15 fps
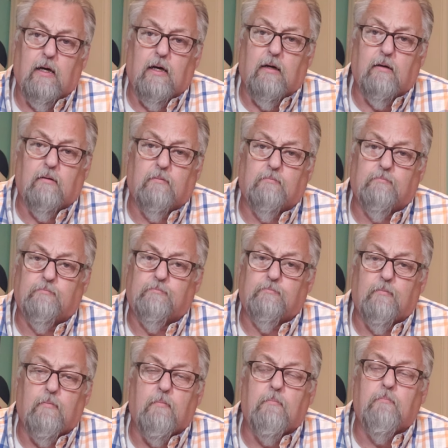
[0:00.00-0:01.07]
um,
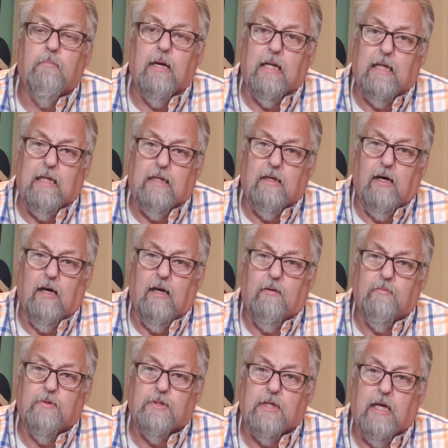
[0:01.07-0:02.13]
many
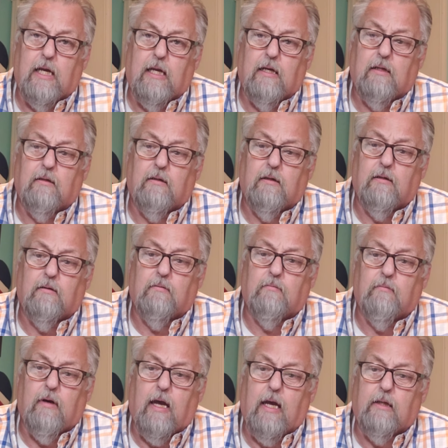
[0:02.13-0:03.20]
times and uh,
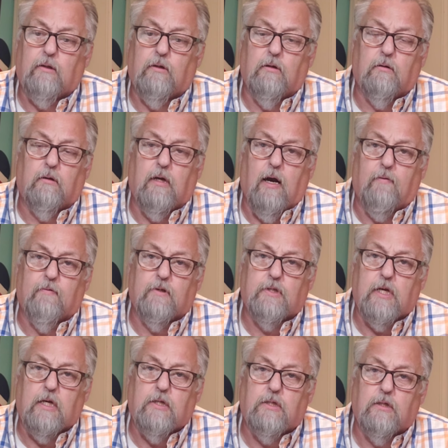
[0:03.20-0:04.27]
had good
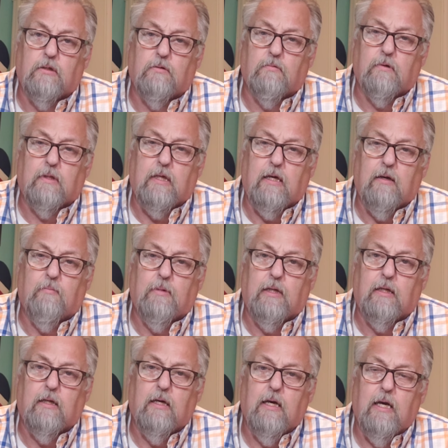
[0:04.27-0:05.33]
conversations with him
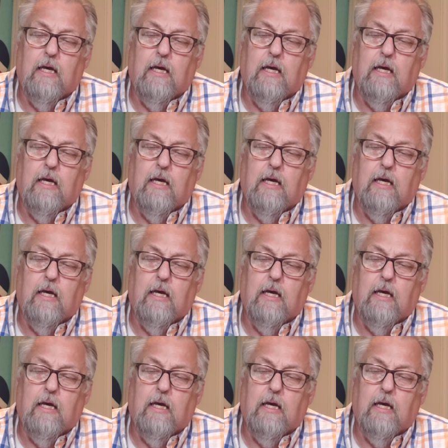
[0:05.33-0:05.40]
and